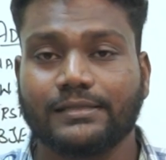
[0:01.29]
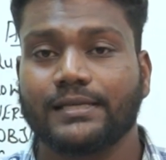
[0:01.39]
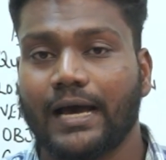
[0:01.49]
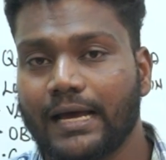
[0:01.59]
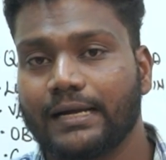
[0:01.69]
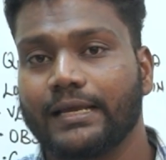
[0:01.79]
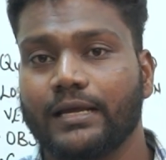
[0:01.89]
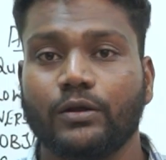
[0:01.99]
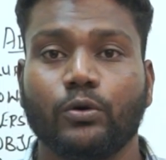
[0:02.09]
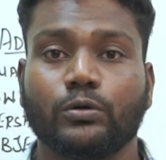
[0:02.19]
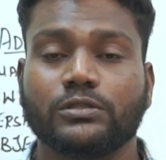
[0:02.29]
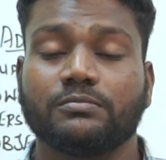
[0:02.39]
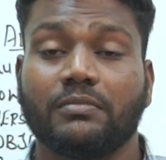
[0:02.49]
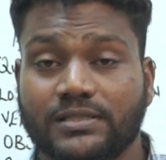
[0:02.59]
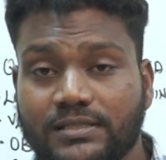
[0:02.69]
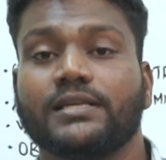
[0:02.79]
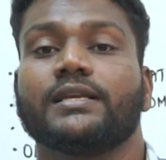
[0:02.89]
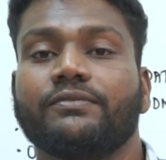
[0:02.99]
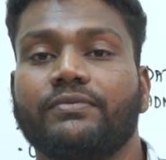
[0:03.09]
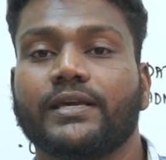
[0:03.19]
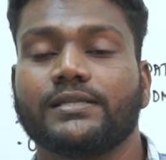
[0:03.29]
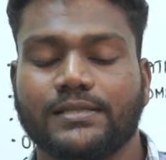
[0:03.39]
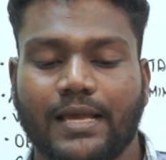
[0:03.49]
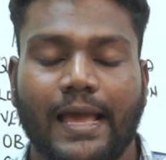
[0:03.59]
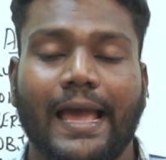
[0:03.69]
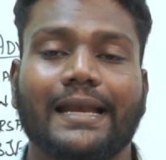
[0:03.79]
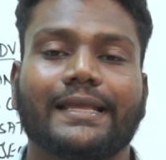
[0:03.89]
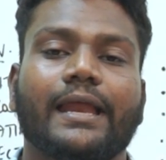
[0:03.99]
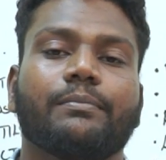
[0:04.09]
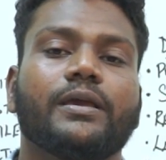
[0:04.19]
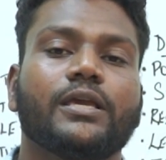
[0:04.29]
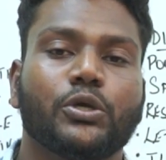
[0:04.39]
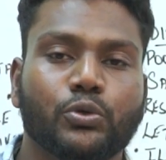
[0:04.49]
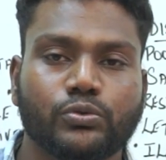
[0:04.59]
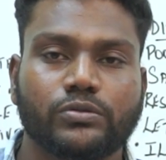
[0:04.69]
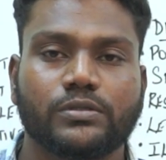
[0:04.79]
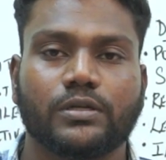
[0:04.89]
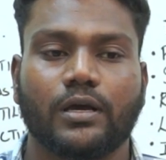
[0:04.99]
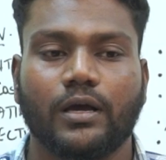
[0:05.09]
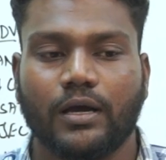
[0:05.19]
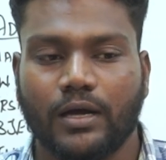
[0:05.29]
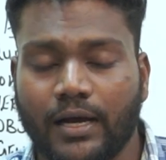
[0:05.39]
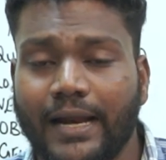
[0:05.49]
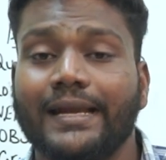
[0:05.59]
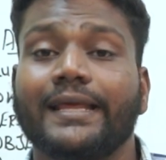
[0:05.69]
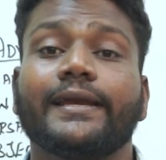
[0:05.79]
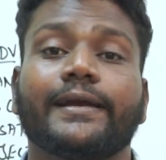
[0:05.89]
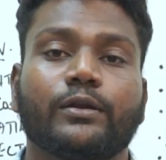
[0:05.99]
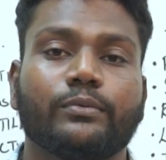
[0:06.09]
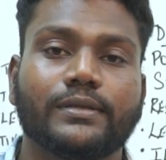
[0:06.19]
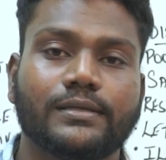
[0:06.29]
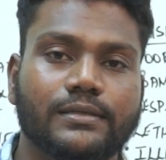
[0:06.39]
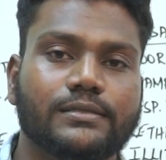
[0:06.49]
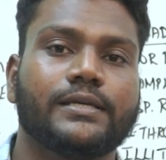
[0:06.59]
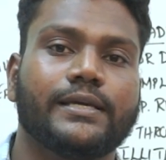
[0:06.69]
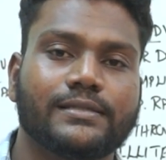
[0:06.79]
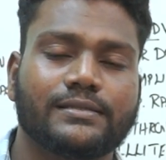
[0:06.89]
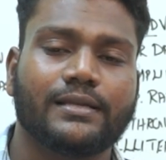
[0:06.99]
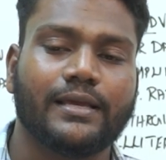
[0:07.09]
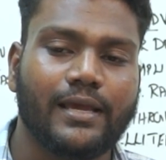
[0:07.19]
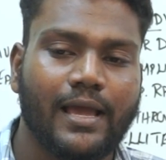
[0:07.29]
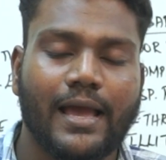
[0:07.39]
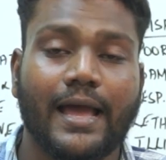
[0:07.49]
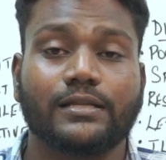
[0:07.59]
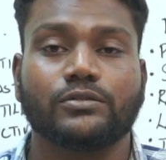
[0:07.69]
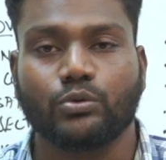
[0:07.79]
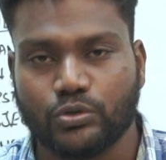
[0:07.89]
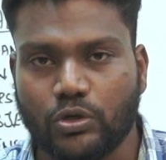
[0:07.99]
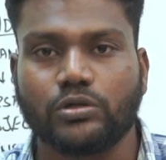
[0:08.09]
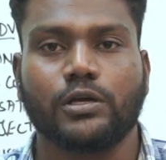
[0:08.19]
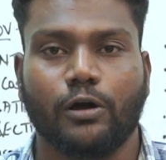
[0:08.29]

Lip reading: This article holds much significance and can be used and linked with GS3 and Sociology